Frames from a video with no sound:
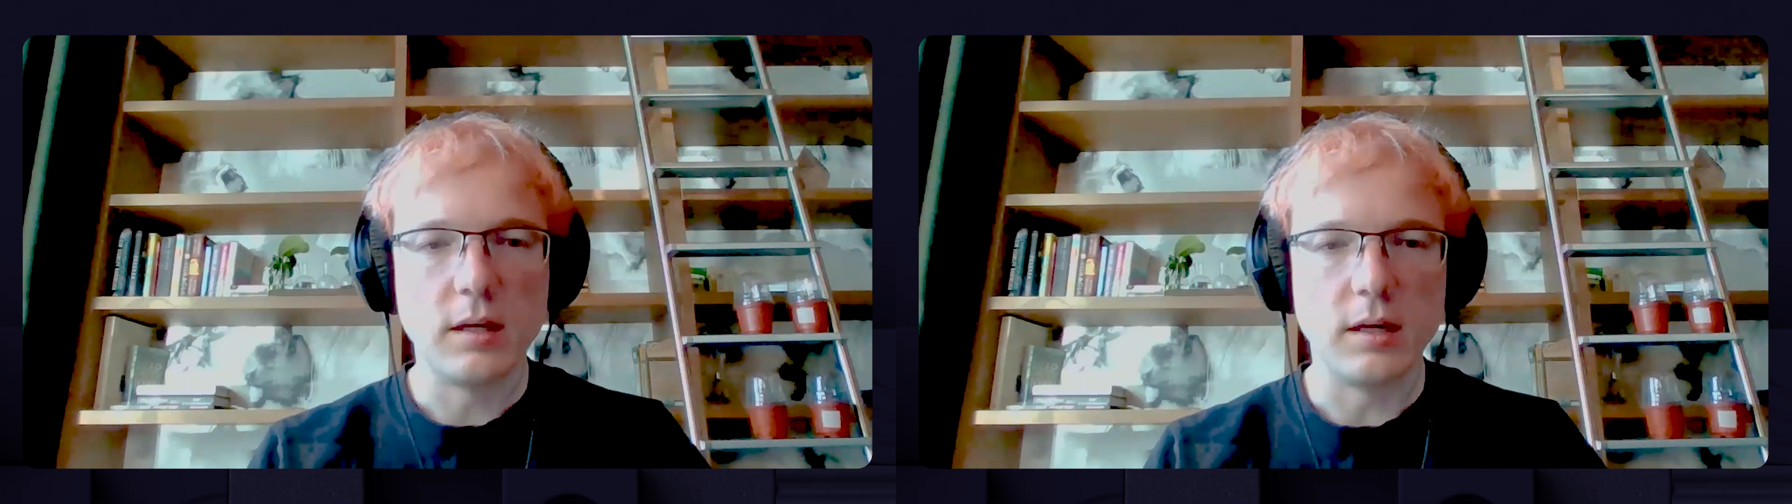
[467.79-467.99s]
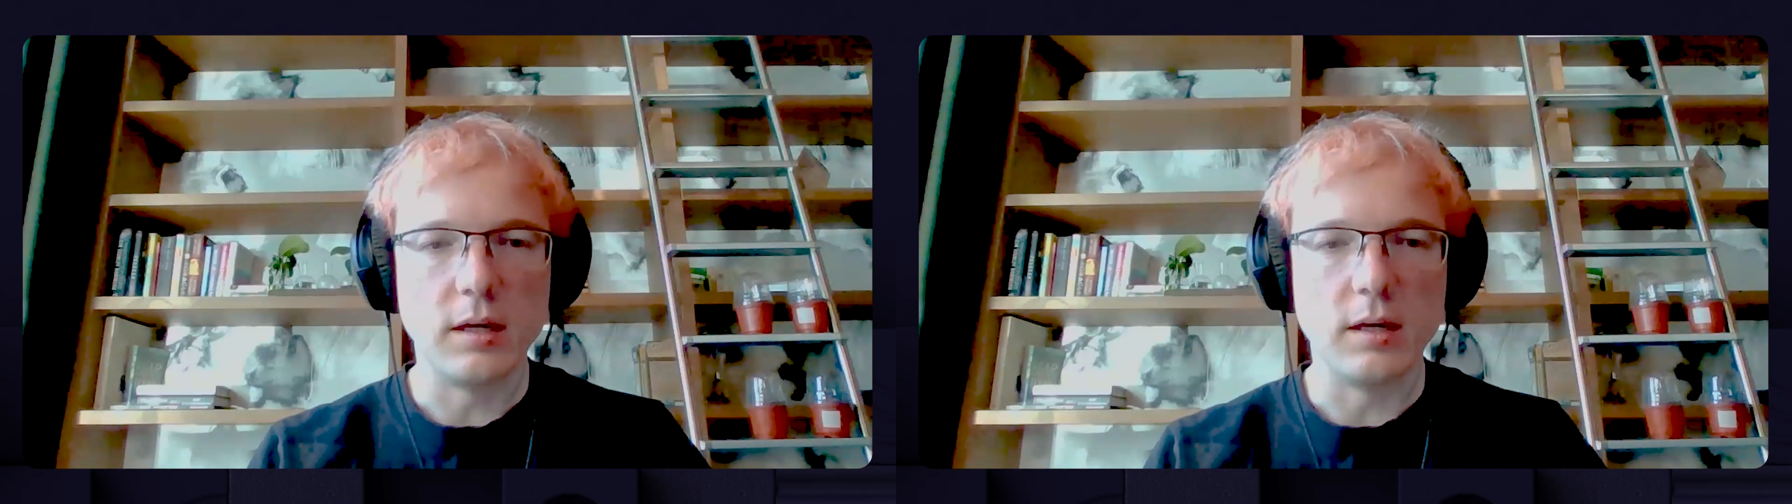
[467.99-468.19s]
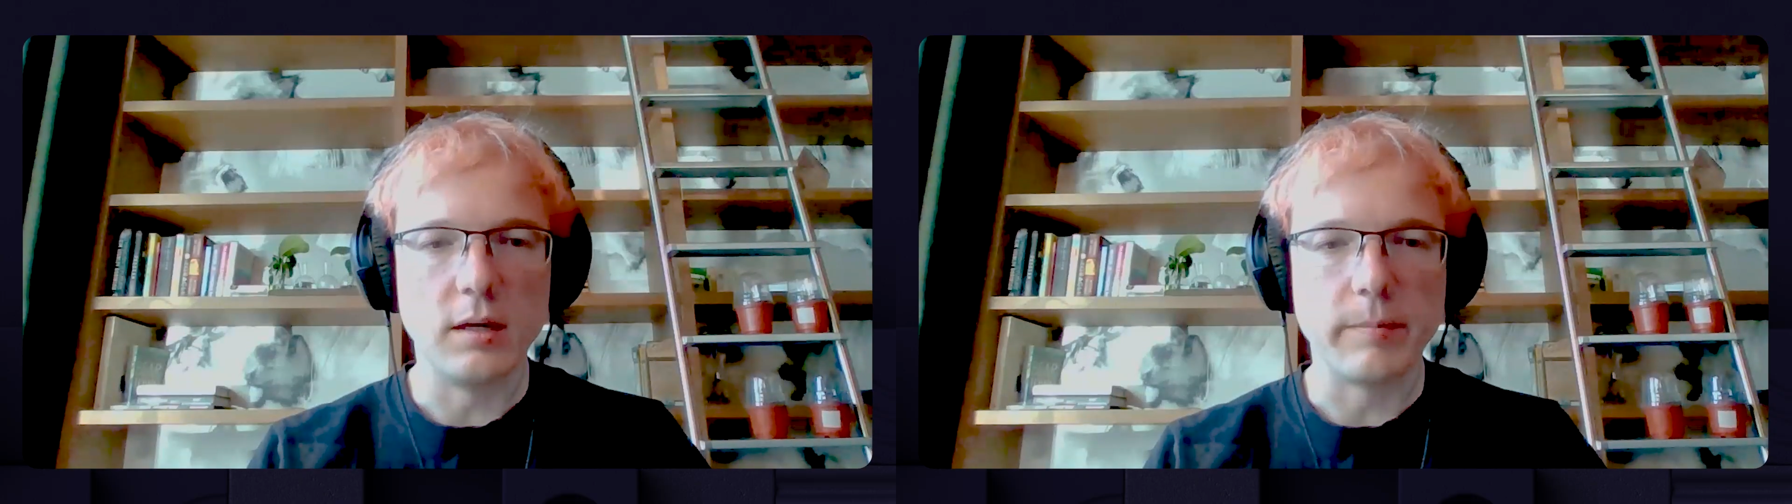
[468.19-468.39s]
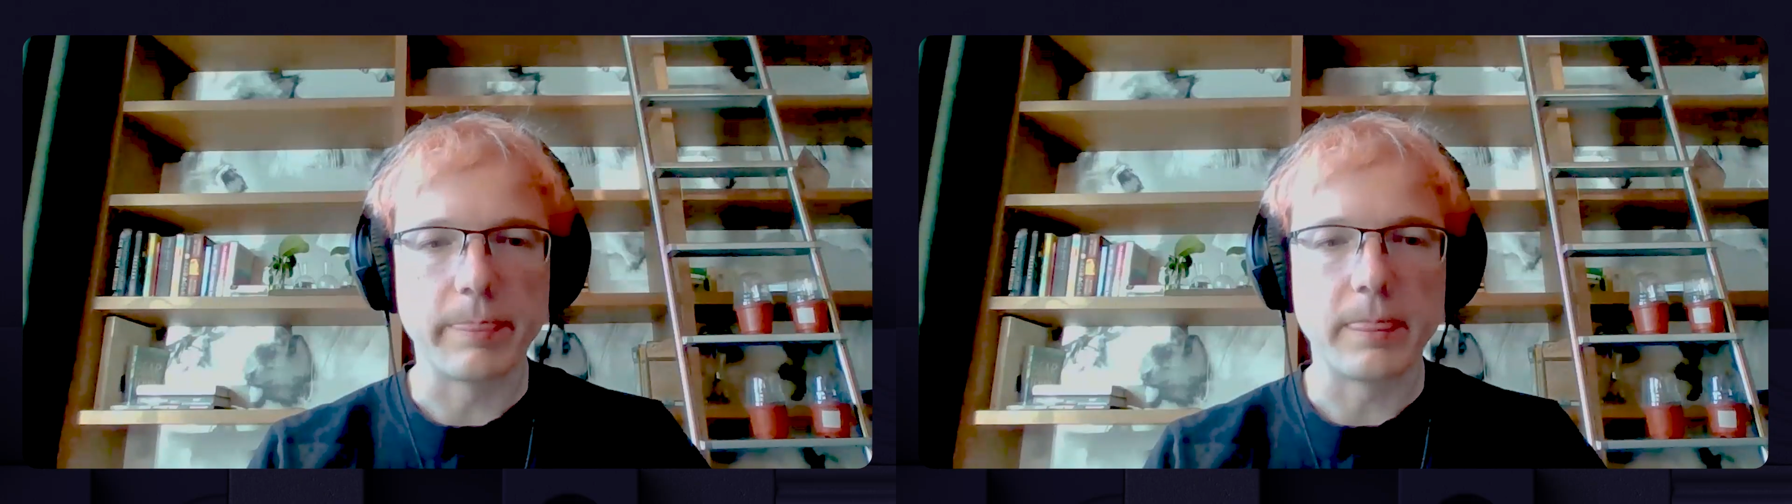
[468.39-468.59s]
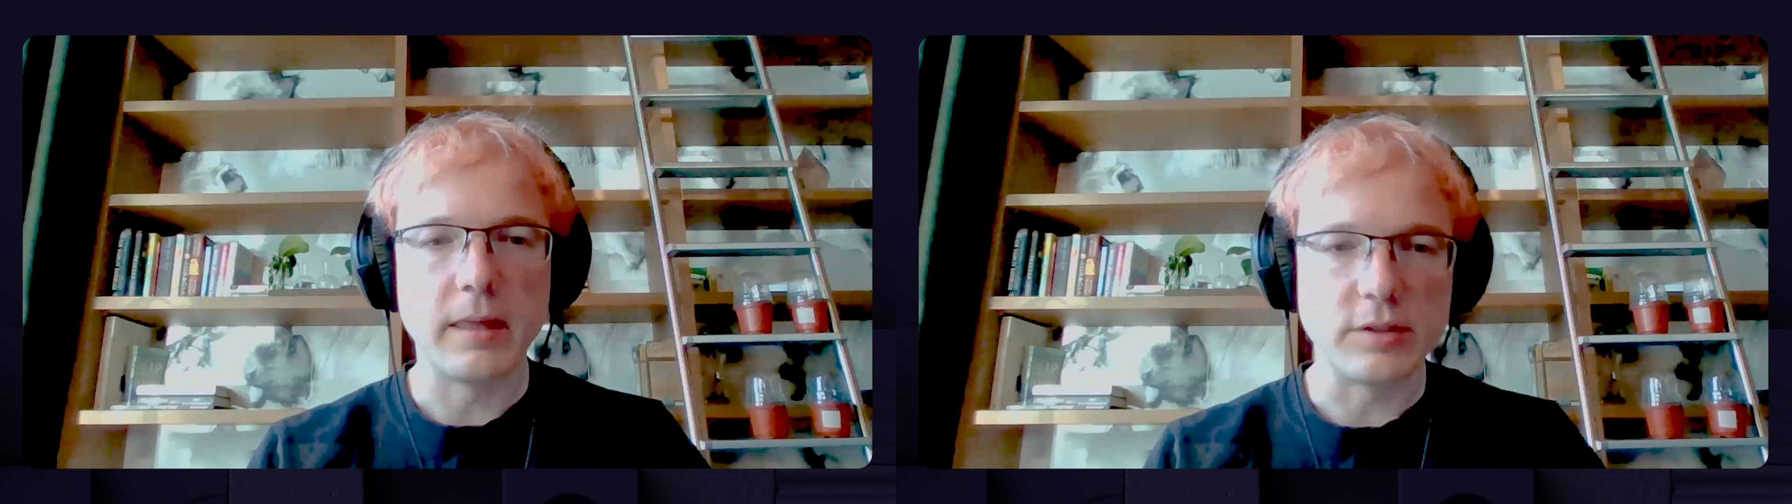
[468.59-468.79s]
um,
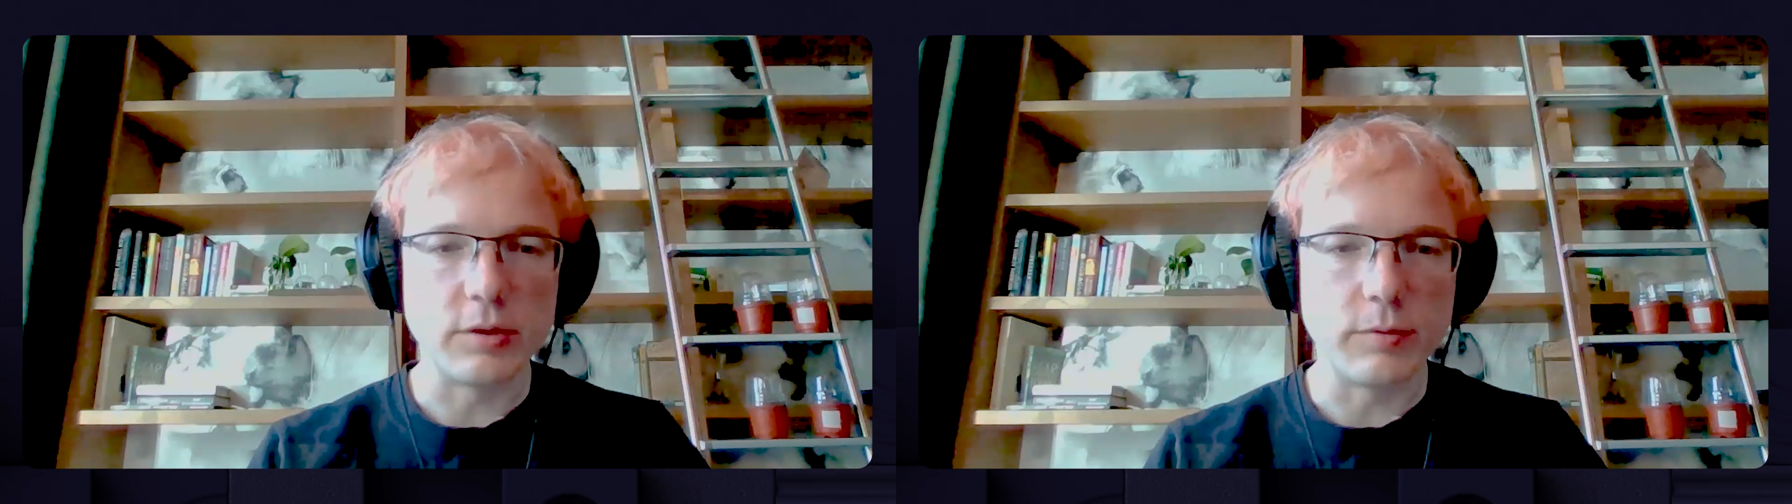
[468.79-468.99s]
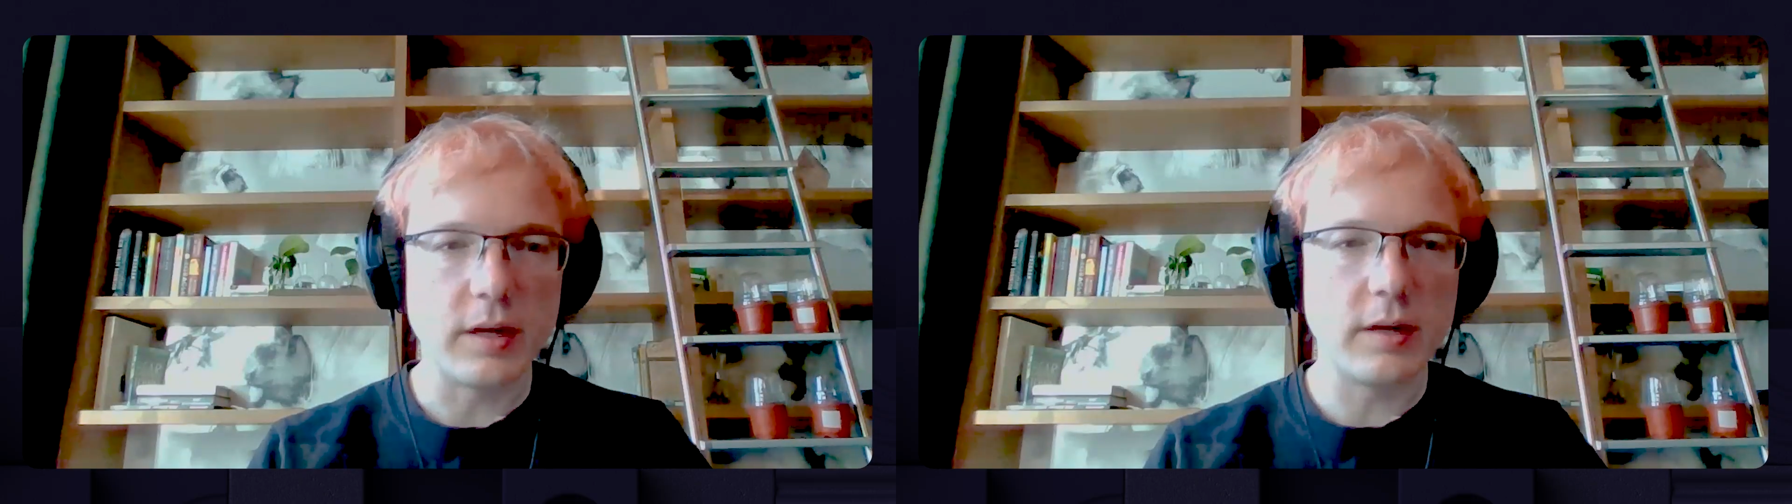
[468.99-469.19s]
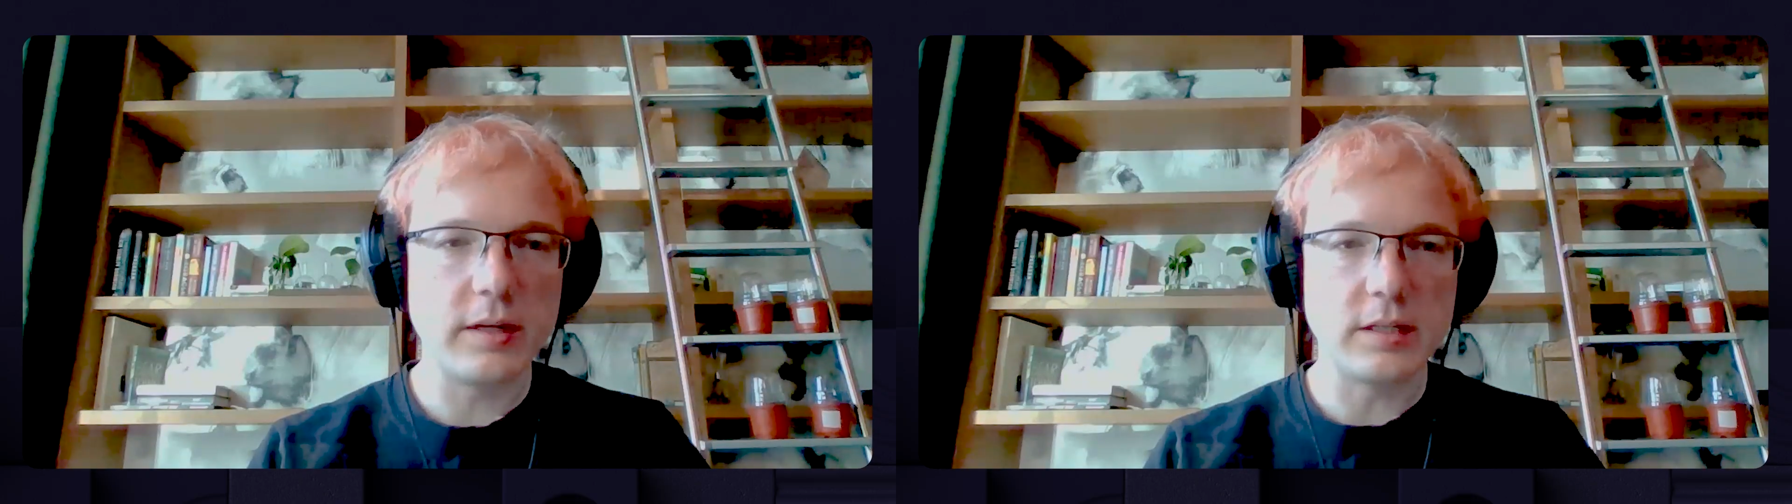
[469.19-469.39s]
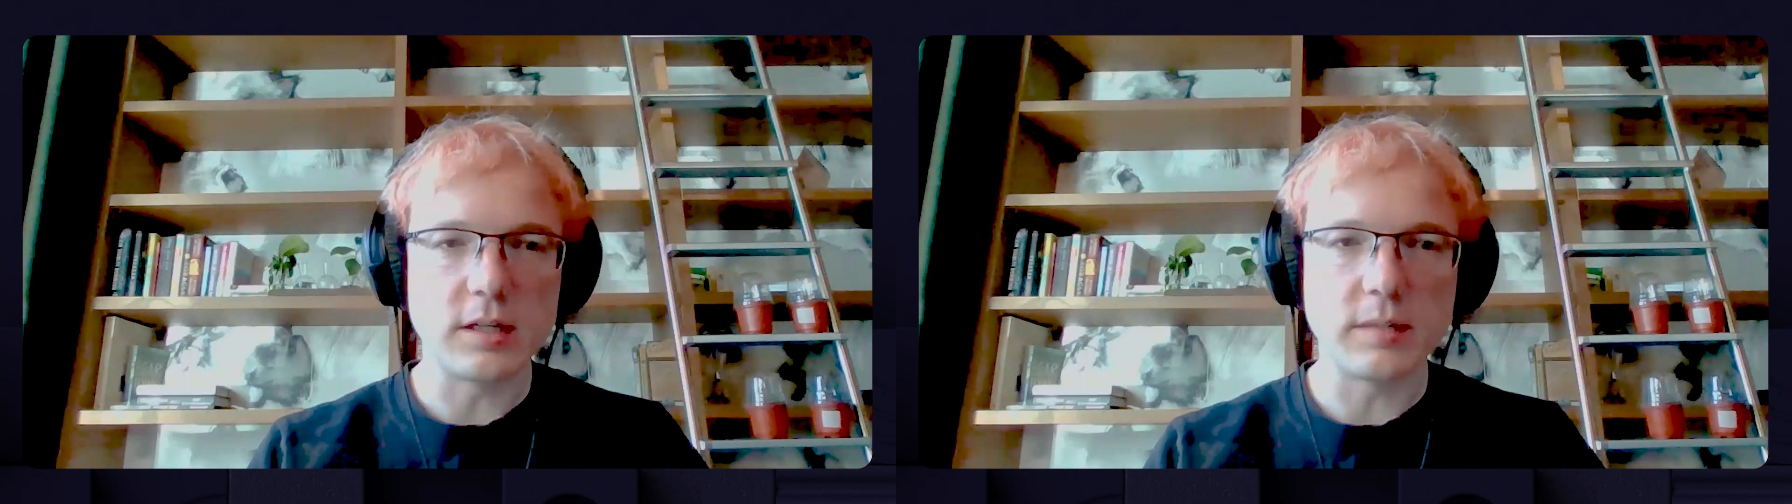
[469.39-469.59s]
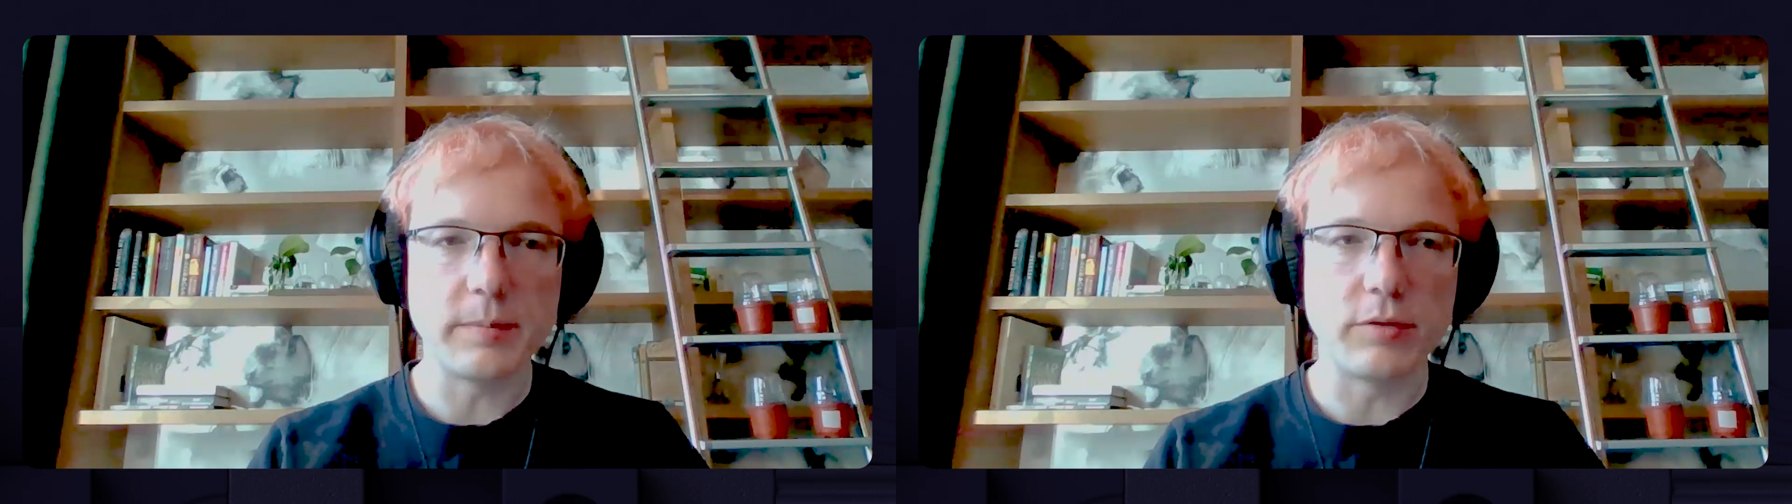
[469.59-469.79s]
and so we already
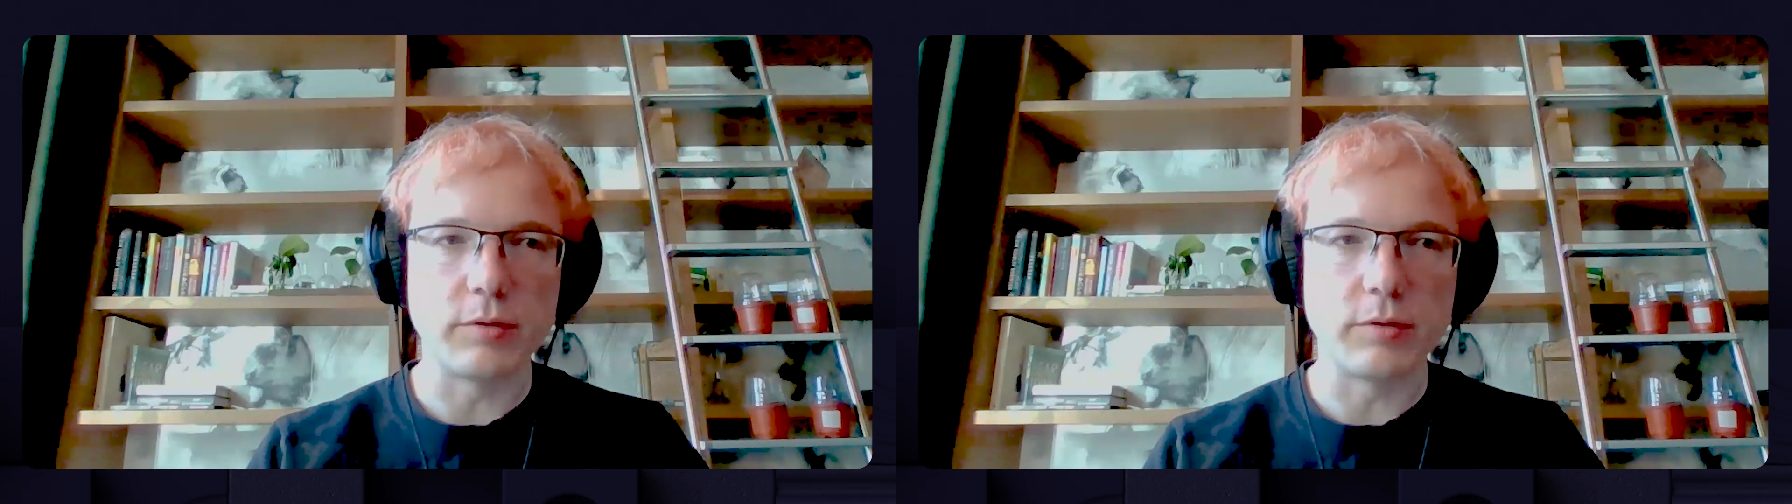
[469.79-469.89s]
talked about